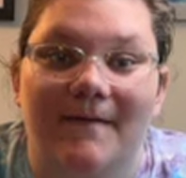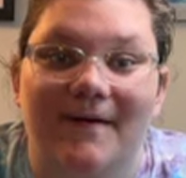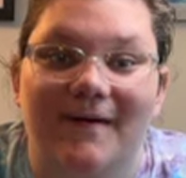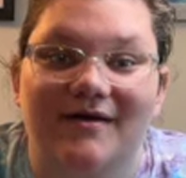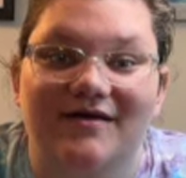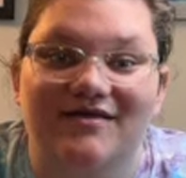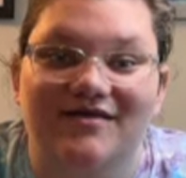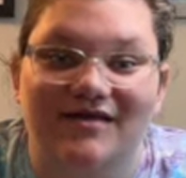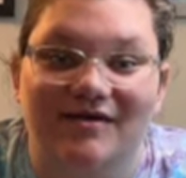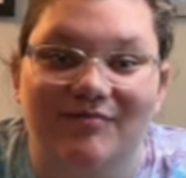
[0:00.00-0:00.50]

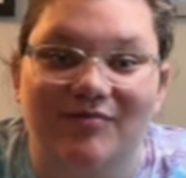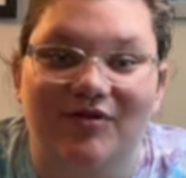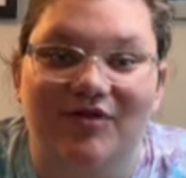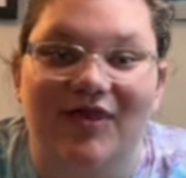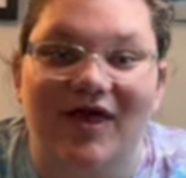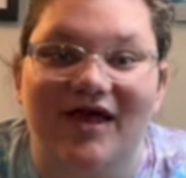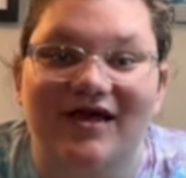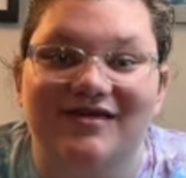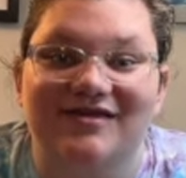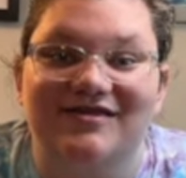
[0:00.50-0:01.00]

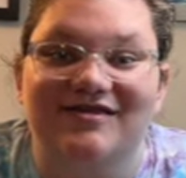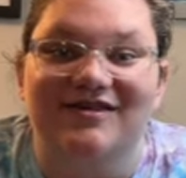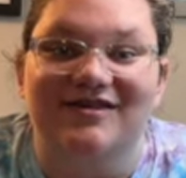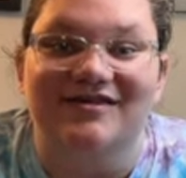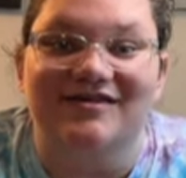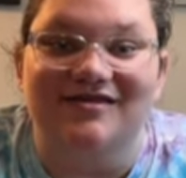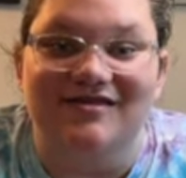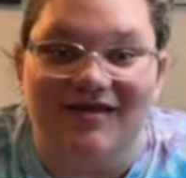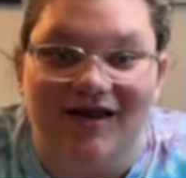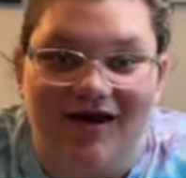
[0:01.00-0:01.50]
symbolize the
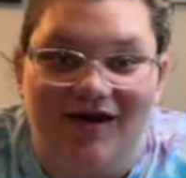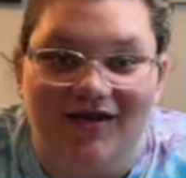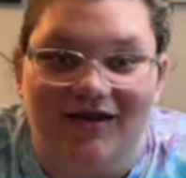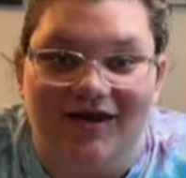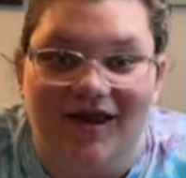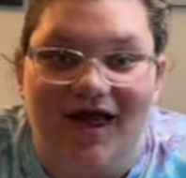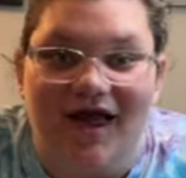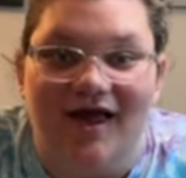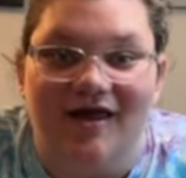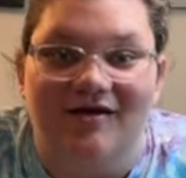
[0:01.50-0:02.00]

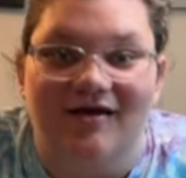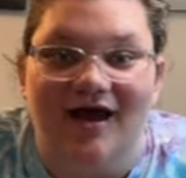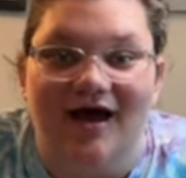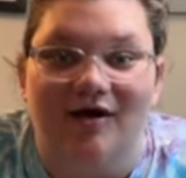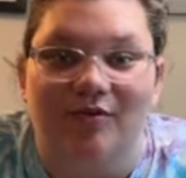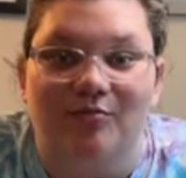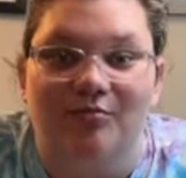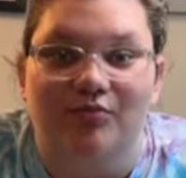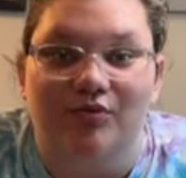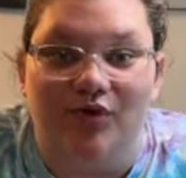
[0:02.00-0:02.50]
sun and
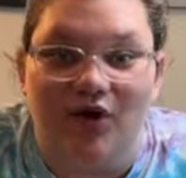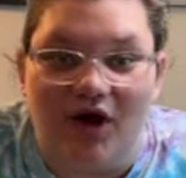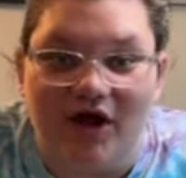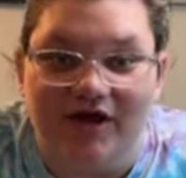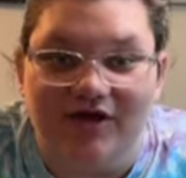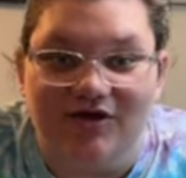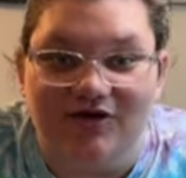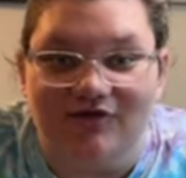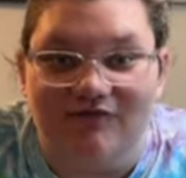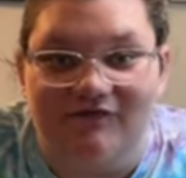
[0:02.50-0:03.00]
how
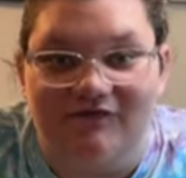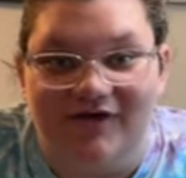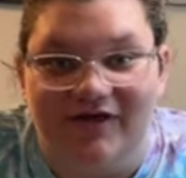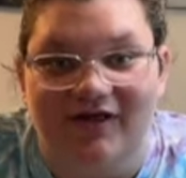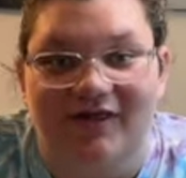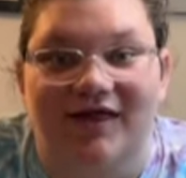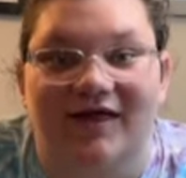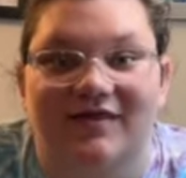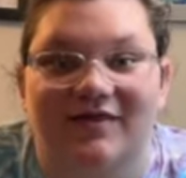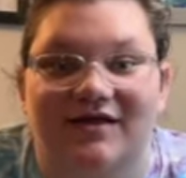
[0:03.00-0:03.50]
bright you feel
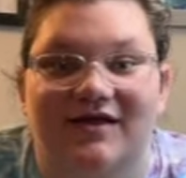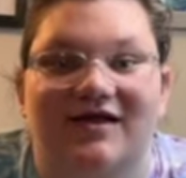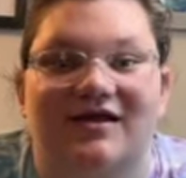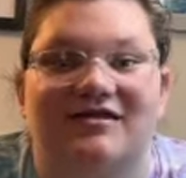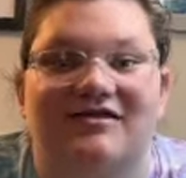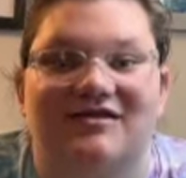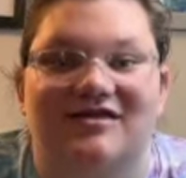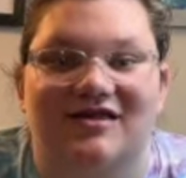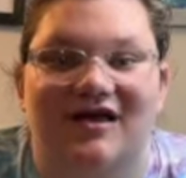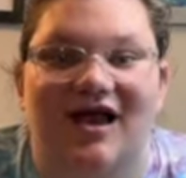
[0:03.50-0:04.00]
on the
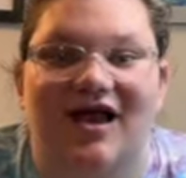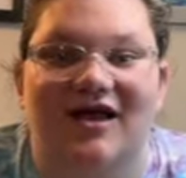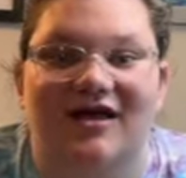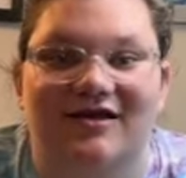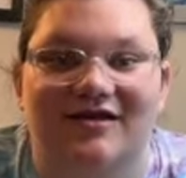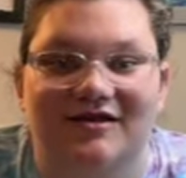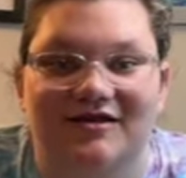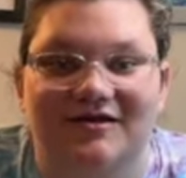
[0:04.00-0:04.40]
inside.